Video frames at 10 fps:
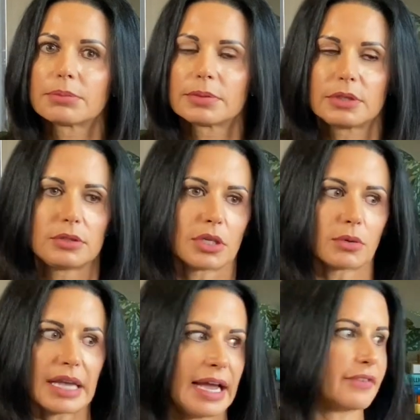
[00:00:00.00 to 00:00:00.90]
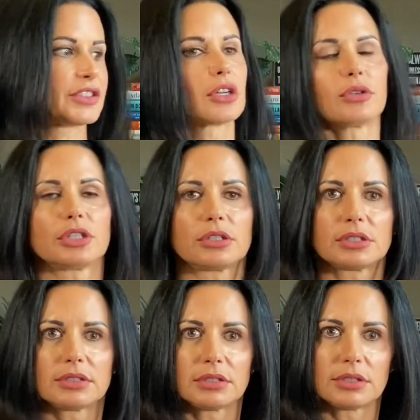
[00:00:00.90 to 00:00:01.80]
You don't have to go
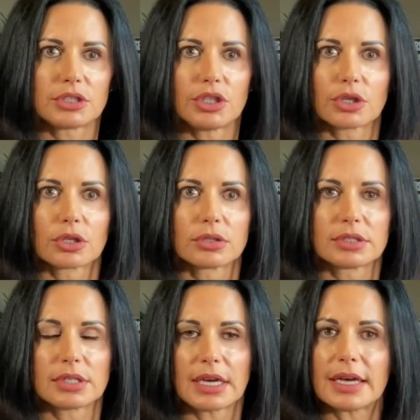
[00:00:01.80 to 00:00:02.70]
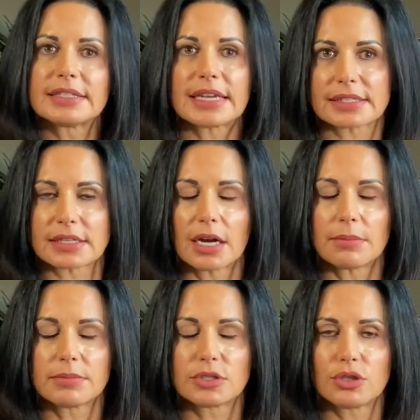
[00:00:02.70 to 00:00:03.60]
to your
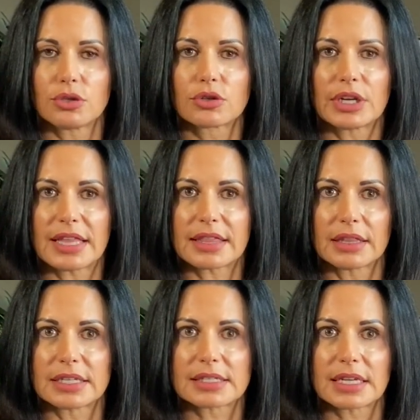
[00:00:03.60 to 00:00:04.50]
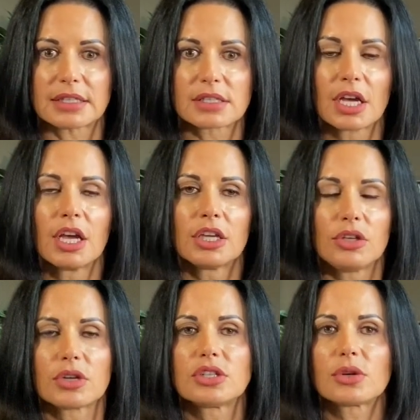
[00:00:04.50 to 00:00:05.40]
desktop to create the listings.
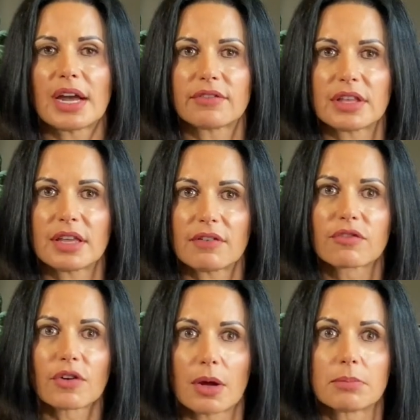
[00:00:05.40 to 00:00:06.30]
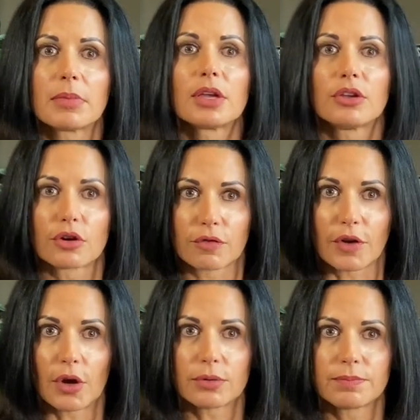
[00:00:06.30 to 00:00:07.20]
You can do everything from your
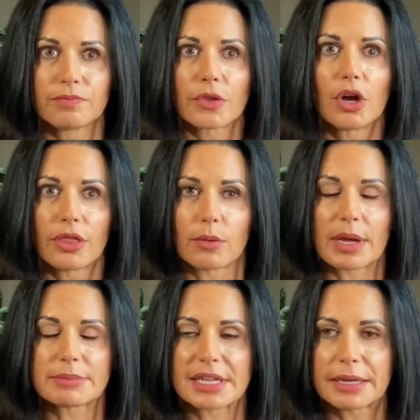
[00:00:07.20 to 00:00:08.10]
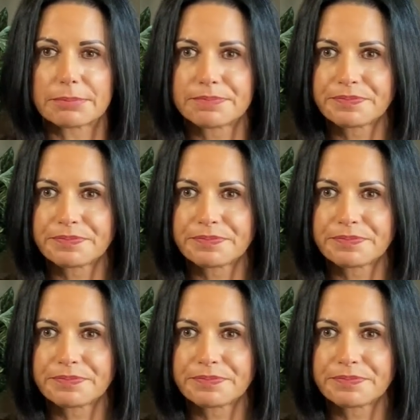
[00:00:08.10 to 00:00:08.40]
phone on the website.